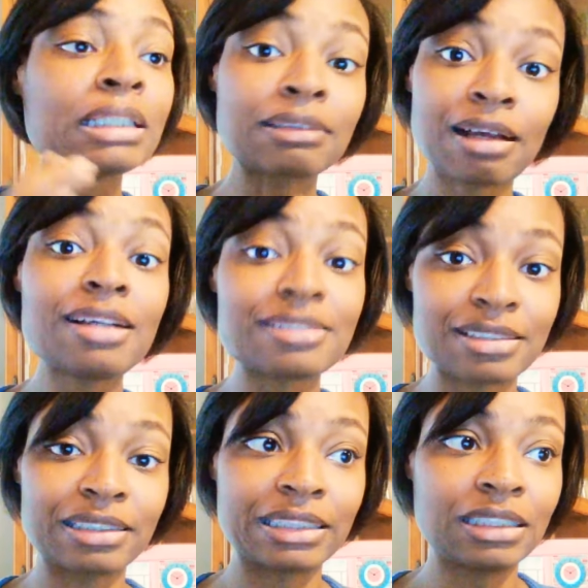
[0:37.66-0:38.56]

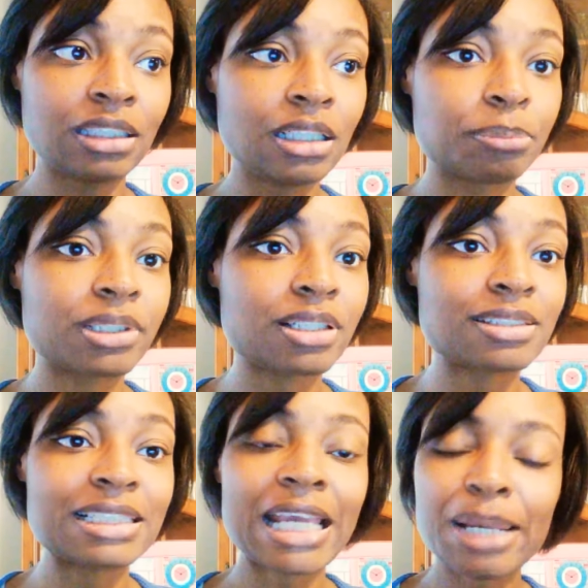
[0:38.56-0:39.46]
constantly
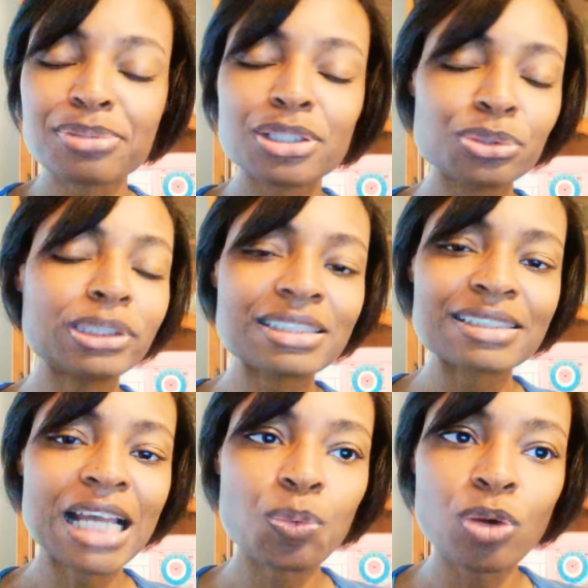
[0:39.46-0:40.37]
because he absolutely does
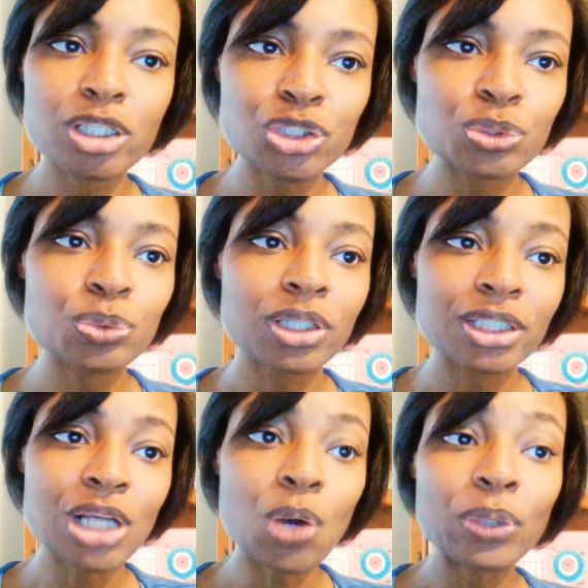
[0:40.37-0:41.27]
not want you
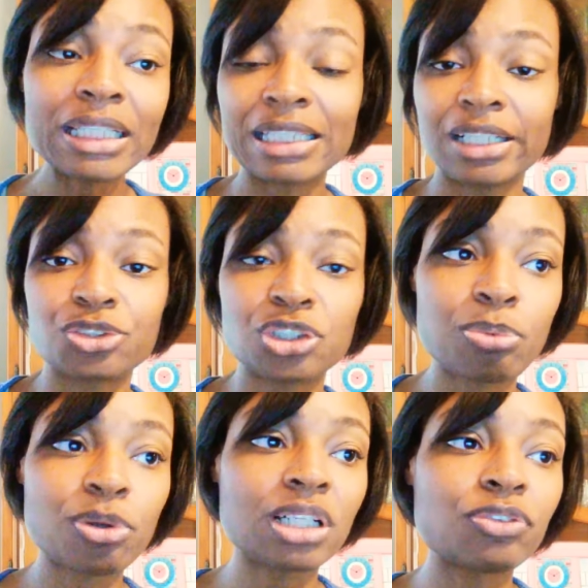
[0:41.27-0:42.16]
going there to the
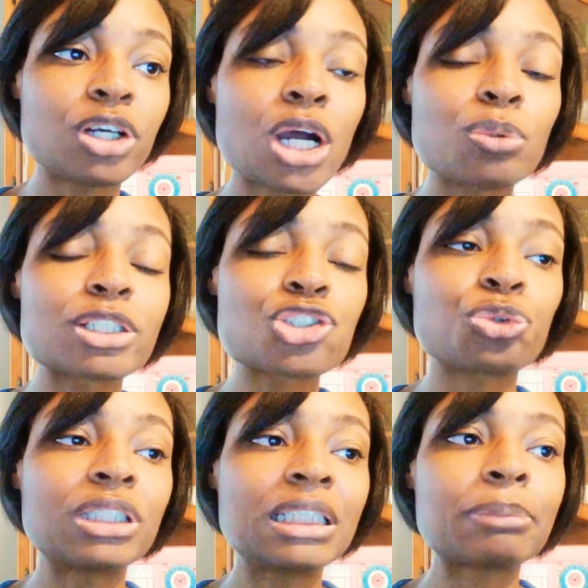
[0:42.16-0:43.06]
point of your own
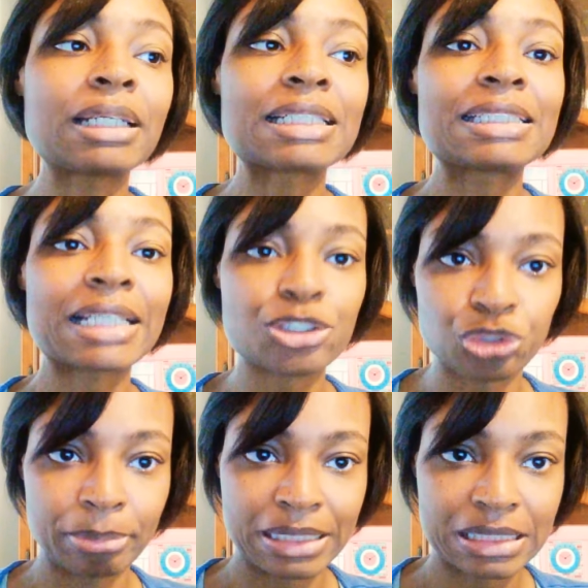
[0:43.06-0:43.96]
extreme
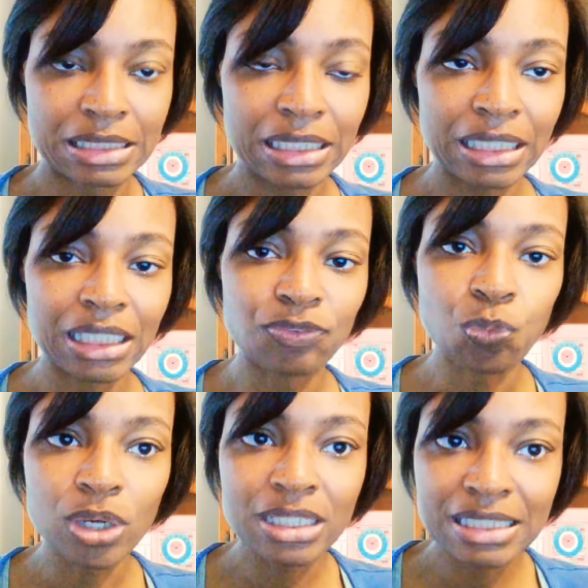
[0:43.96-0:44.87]
detriment. If
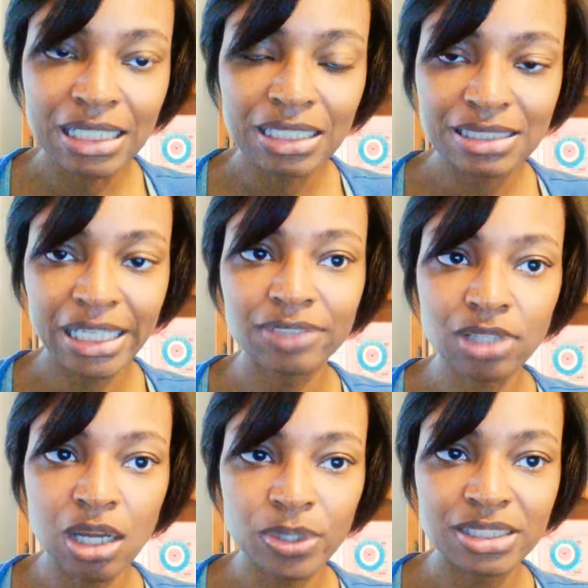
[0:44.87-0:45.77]
one
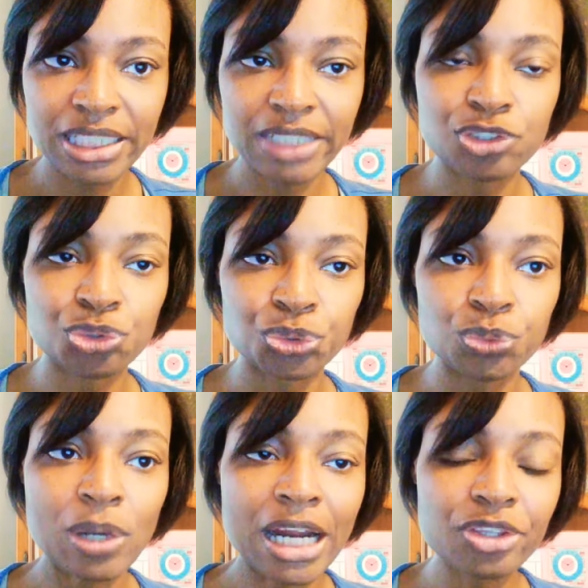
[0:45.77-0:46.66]
saved, always saved is
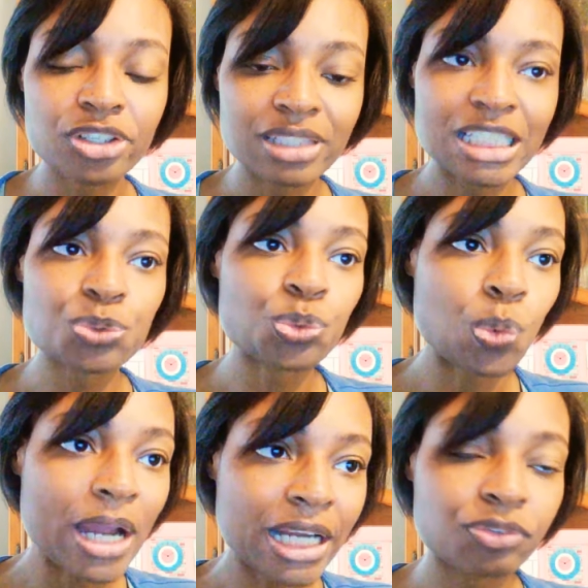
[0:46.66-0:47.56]
true, why are there things
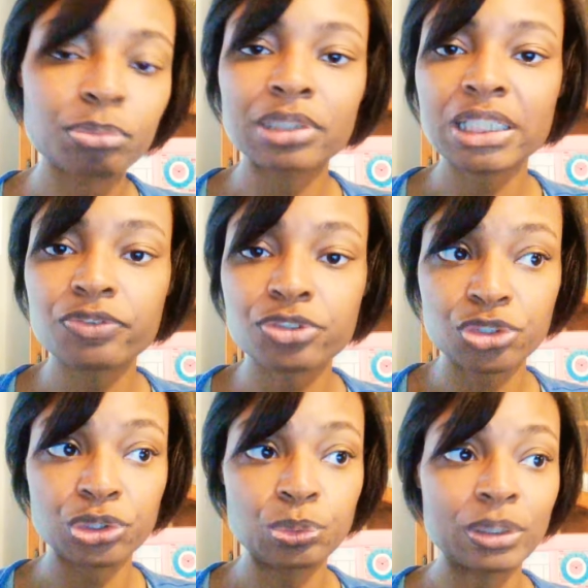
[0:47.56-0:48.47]
required for believers to
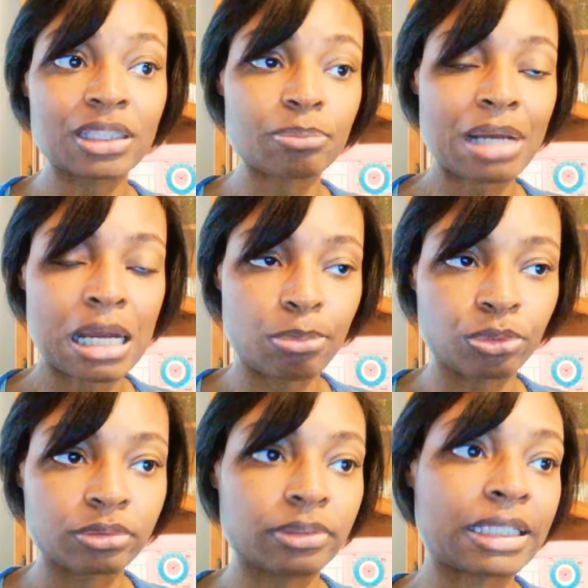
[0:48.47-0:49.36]
do in the
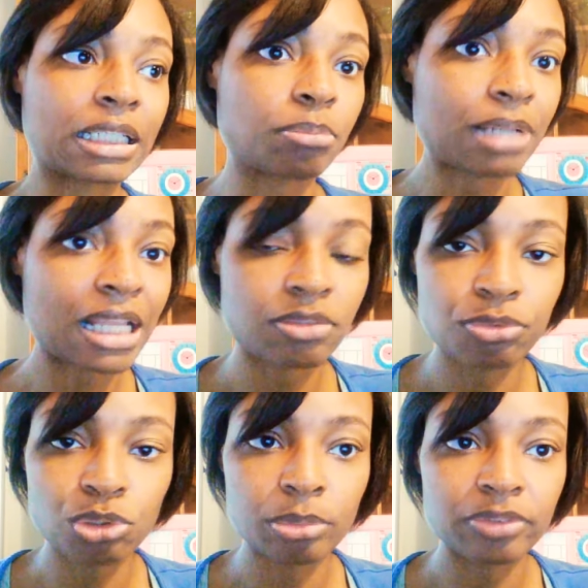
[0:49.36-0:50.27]
Bible, like apply the
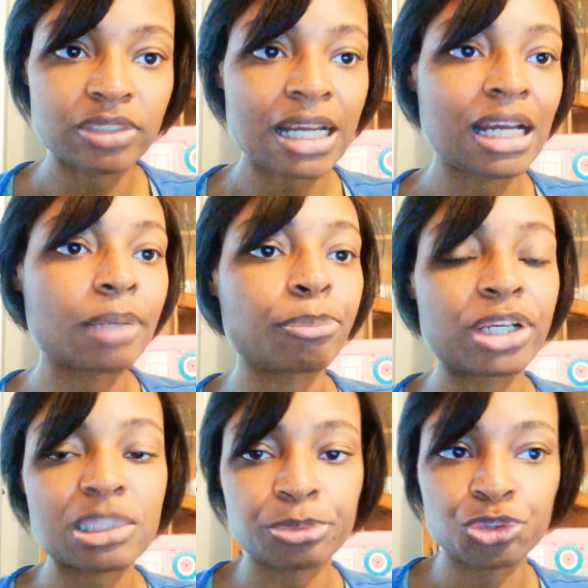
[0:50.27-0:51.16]
full armor of God,
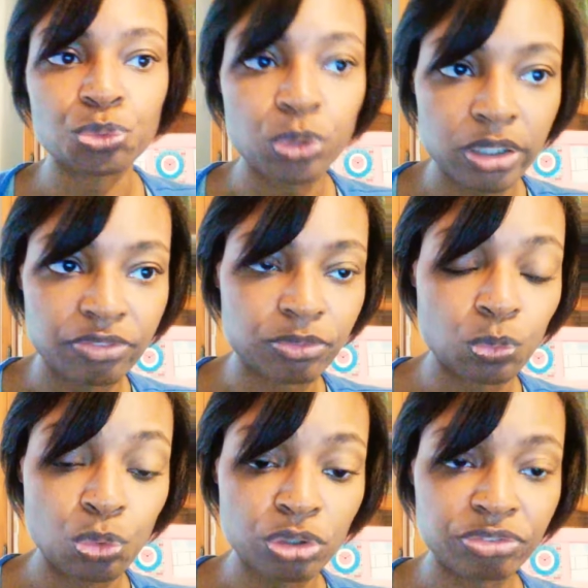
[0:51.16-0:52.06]
pray spiritual
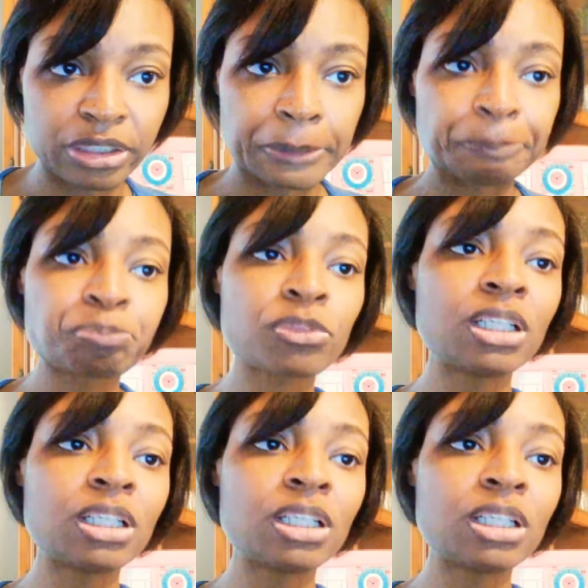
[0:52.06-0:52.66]
warfare?